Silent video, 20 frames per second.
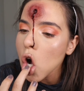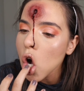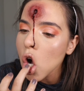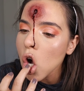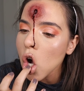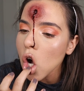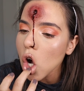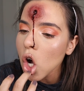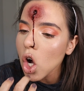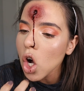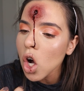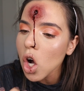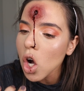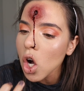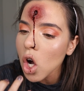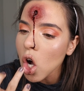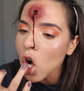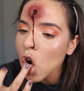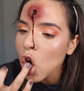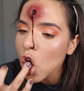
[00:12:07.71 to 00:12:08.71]

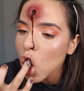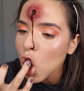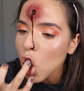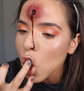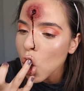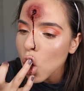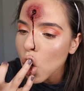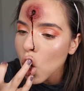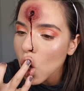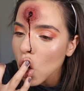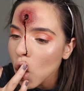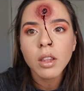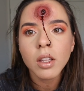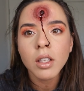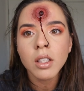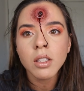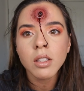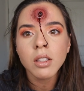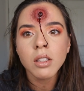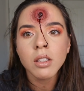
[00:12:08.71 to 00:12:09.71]
Oh,
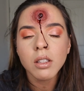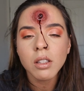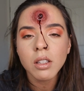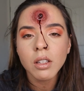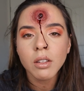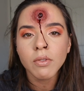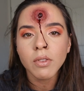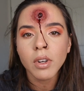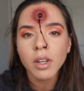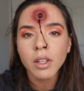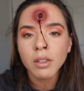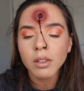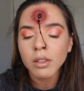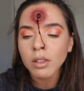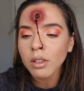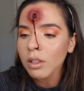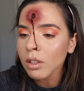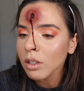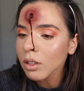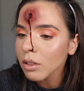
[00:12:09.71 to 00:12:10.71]
this is the final
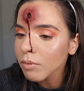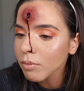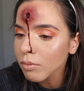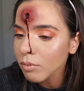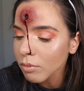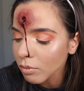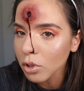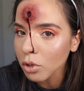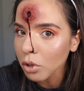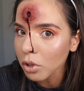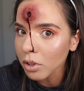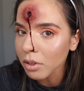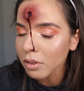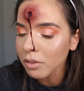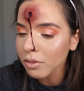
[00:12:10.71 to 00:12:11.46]
look, sort